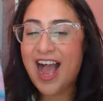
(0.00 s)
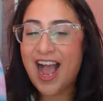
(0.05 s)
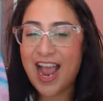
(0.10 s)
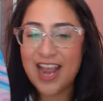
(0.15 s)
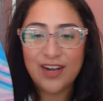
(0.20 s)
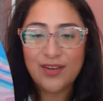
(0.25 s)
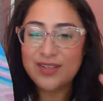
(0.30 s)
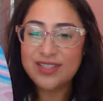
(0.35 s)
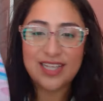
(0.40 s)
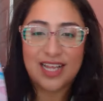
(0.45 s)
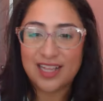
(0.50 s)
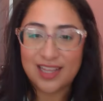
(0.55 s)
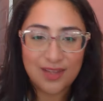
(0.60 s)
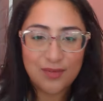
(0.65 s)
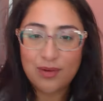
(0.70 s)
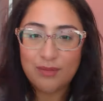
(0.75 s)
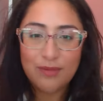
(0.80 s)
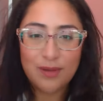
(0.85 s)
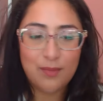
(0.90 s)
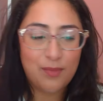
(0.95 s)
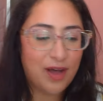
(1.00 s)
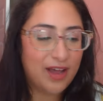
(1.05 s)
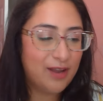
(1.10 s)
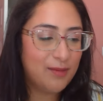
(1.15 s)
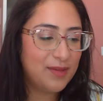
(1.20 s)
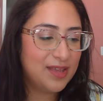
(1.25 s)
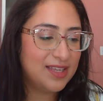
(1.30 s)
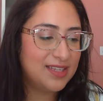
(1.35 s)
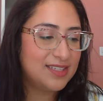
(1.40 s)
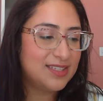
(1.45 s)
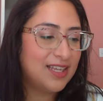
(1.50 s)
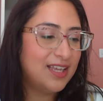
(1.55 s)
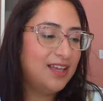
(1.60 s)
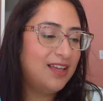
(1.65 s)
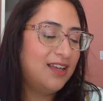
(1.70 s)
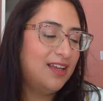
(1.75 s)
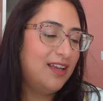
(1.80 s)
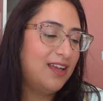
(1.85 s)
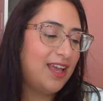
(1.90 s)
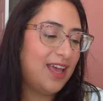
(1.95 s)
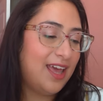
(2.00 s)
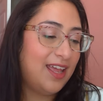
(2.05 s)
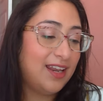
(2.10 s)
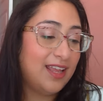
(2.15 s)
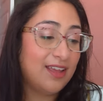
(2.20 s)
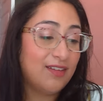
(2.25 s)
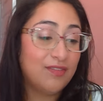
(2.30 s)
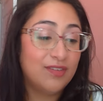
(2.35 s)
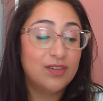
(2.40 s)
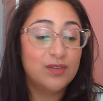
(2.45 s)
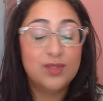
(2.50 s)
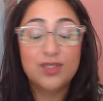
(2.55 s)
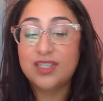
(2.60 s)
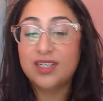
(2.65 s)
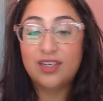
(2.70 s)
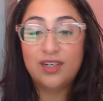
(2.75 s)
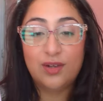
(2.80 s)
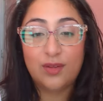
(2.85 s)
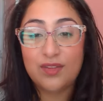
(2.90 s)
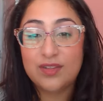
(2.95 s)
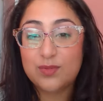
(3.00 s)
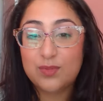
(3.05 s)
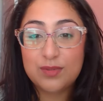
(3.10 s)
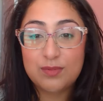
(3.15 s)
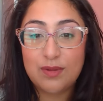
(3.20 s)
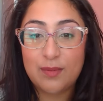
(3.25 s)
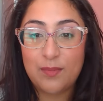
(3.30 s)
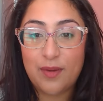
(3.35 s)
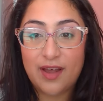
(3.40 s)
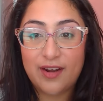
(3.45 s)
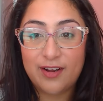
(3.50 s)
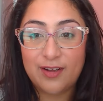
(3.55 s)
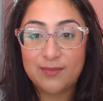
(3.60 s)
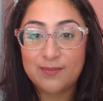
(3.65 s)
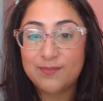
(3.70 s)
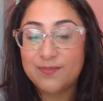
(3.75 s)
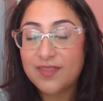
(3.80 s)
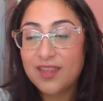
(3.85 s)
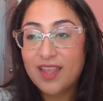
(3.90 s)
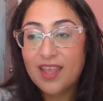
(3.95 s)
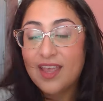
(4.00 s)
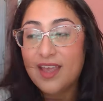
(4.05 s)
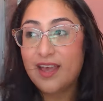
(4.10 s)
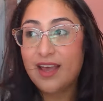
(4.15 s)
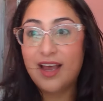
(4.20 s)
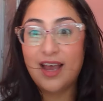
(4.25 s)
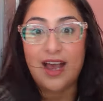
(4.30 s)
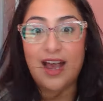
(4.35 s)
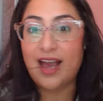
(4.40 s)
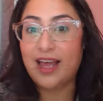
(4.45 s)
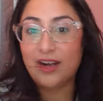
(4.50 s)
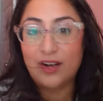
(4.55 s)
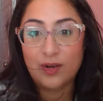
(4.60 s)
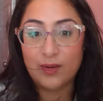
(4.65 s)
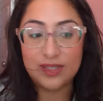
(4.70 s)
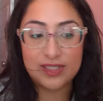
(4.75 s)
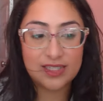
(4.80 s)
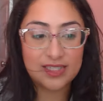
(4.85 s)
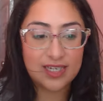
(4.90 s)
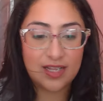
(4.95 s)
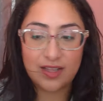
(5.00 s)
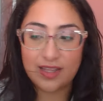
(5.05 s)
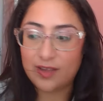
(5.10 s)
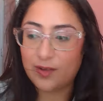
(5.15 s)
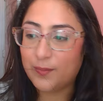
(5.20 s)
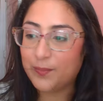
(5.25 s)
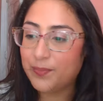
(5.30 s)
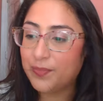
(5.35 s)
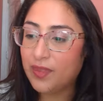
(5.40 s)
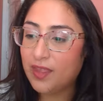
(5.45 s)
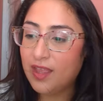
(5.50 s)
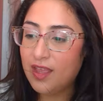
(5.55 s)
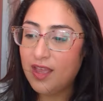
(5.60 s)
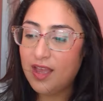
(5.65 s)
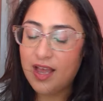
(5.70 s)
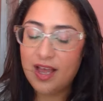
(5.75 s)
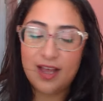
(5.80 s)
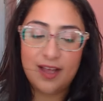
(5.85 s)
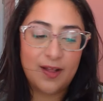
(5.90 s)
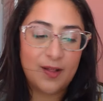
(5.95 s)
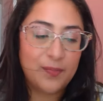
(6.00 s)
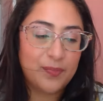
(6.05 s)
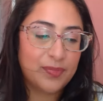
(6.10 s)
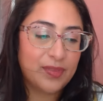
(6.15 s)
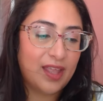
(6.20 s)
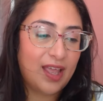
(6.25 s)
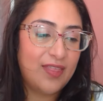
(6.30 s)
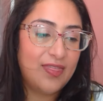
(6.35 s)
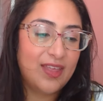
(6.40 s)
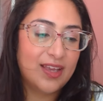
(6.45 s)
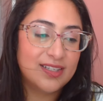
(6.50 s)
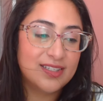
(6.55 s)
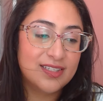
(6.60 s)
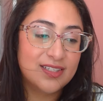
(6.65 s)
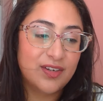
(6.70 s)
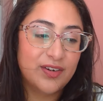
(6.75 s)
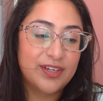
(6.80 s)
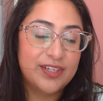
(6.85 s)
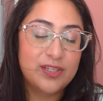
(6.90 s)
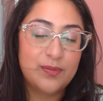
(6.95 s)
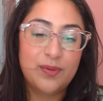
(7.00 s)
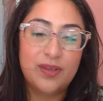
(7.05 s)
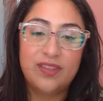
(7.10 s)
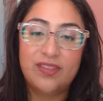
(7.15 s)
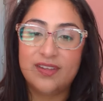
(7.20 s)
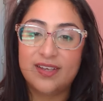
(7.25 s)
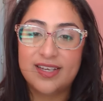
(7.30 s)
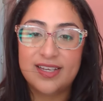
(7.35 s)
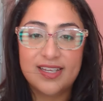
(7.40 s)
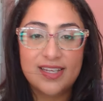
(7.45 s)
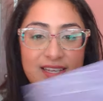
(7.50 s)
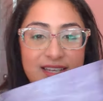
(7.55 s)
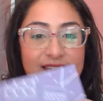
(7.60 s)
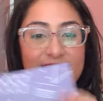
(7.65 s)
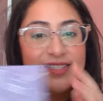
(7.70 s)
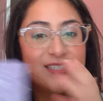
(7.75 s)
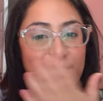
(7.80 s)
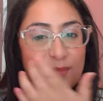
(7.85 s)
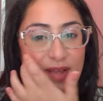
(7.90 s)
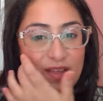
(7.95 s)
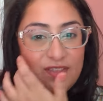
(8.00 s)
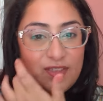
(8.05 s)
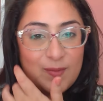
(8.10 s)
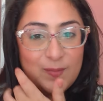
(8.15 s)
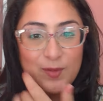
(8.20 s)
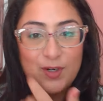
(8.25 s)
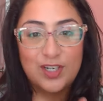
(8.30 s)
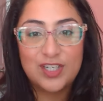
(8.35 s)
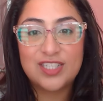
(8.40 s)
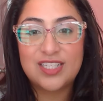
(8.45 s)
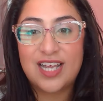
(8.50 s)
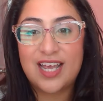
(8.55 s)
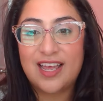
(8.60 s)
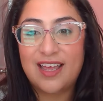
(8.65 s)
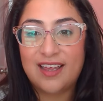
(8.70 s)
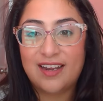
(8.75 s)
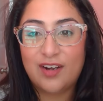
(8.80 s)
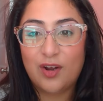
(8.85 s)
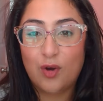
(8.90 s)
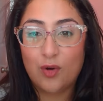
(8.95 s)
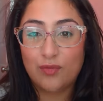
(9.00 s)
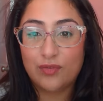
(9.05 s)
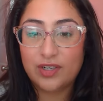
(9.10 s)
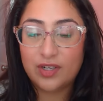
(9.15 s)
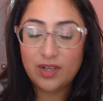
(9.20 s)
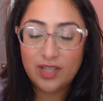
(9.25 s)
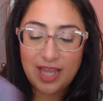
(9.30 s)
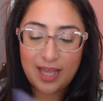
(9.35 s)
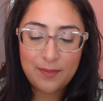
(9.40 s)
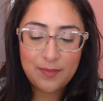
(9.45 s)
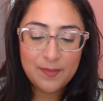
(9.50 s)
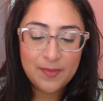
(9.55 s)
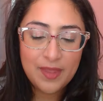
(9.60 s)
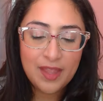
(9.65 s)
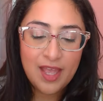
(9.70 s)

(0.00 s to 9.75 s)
I know exactly what my bottom is, and if you didn't know this was my bottom, I don't know what to tell you. And that's going to be the Samantha Marge and Ofra collab.